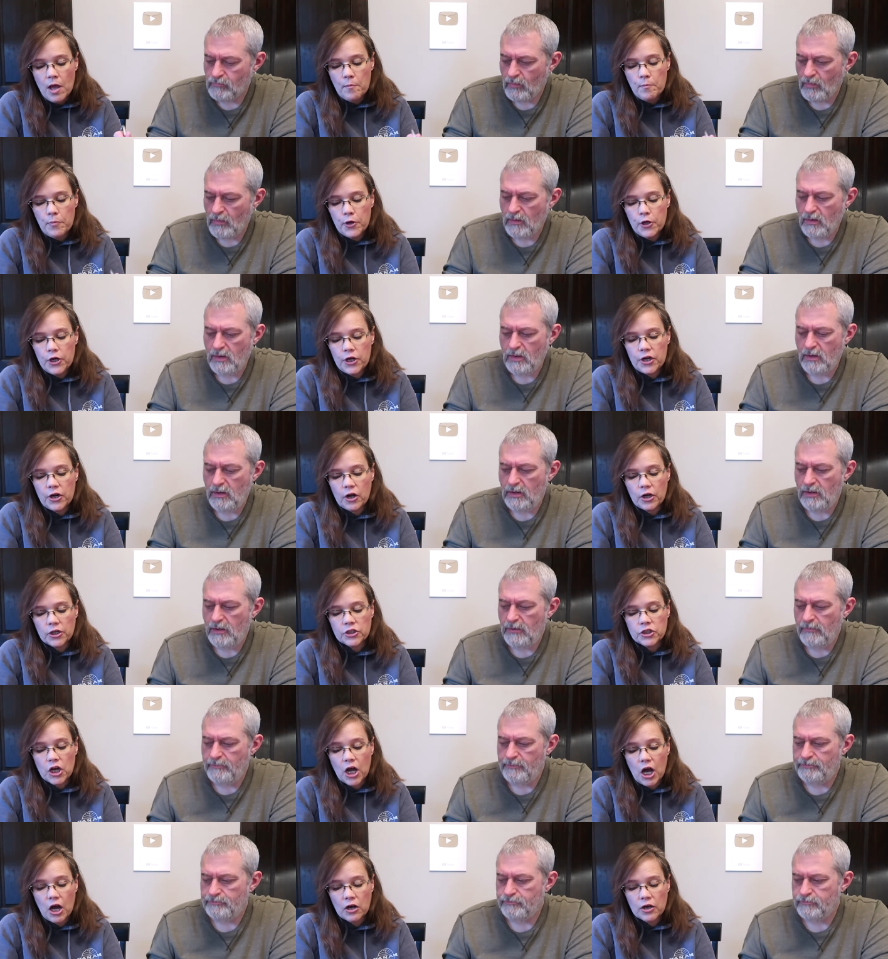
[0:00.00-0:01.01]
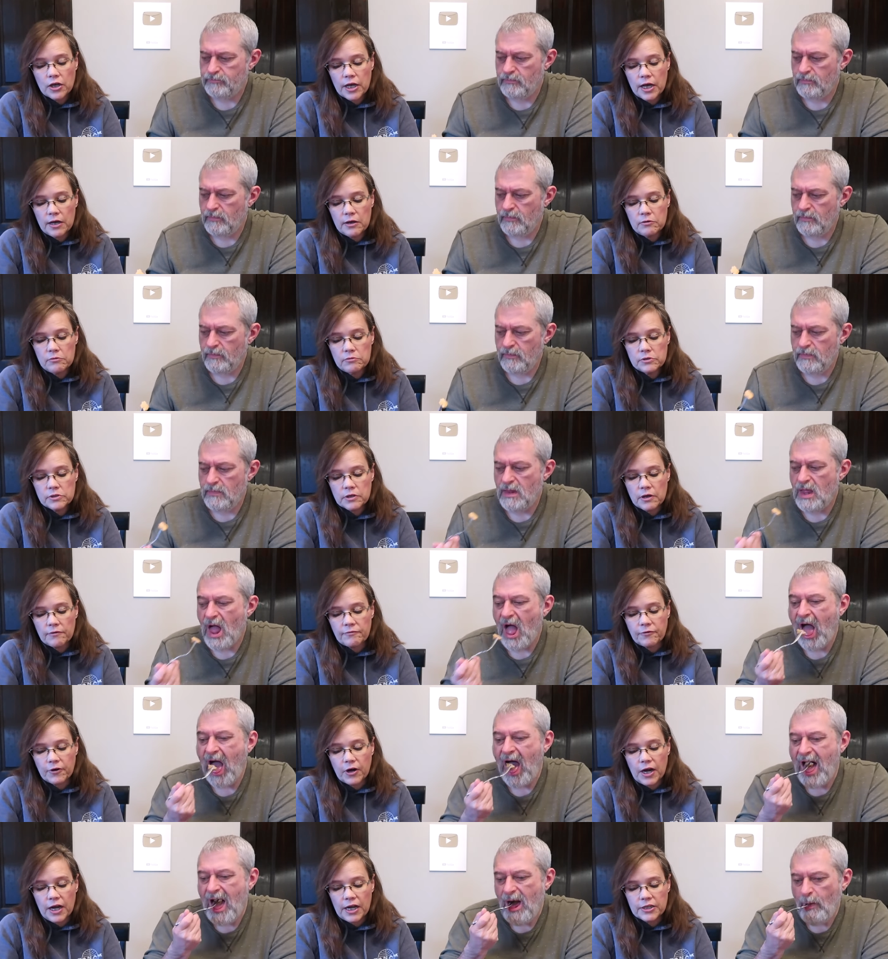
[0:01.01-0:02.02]
Speaker 1: Put it on tacos,
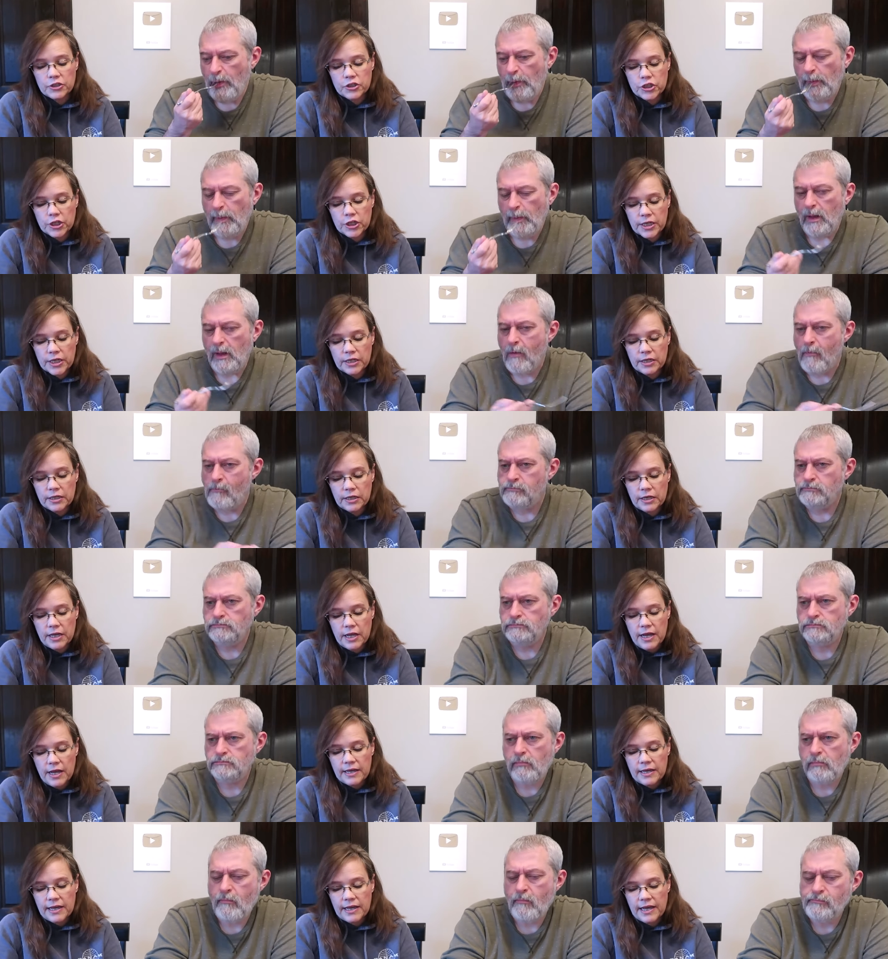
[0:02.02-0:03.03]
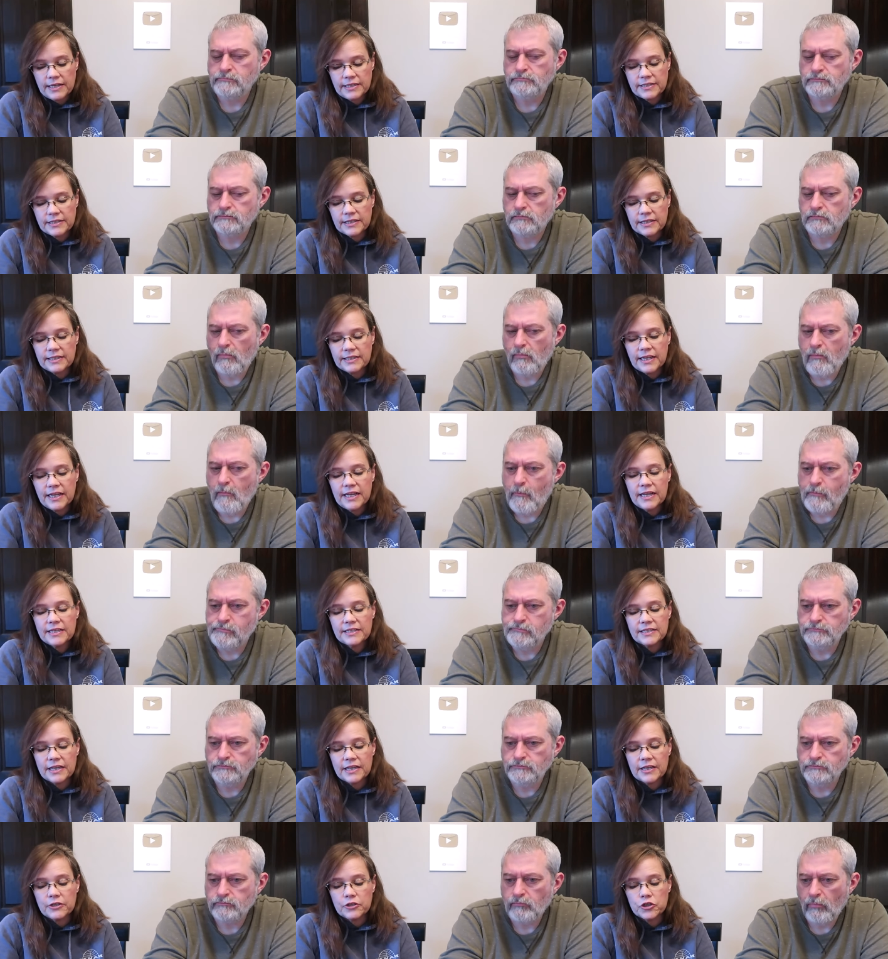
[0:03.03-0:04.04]
fried chicken, quesadillas,
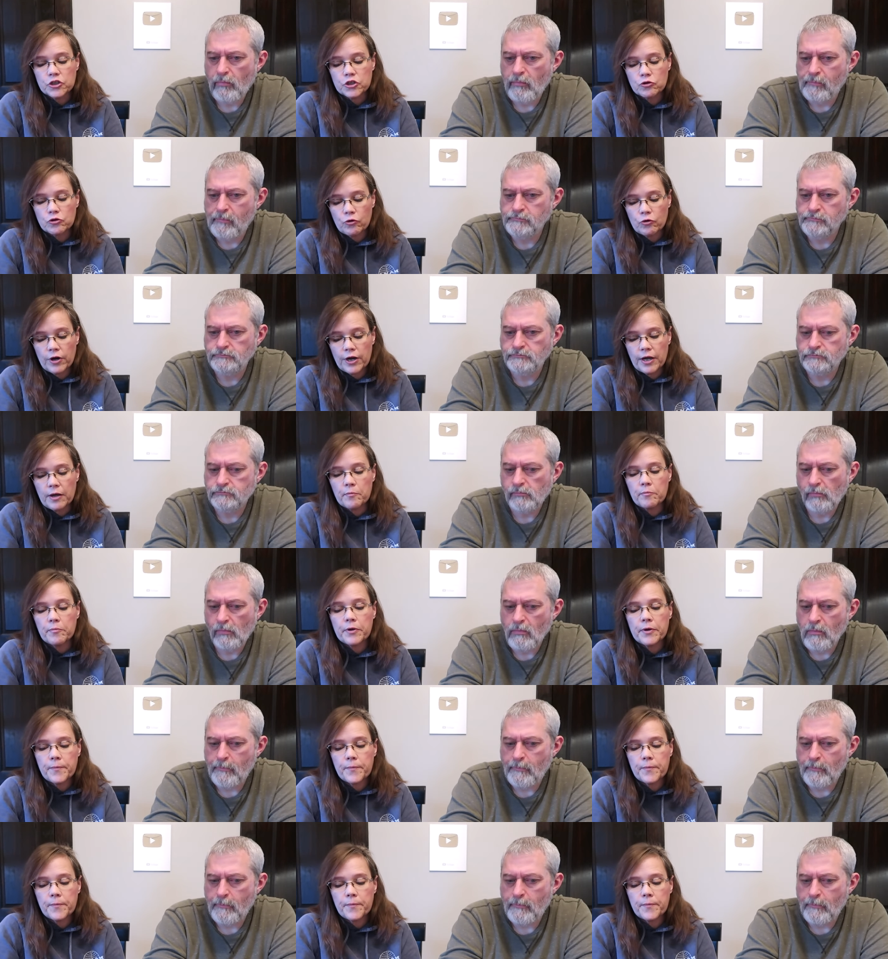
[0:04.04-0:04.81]
and shrimp.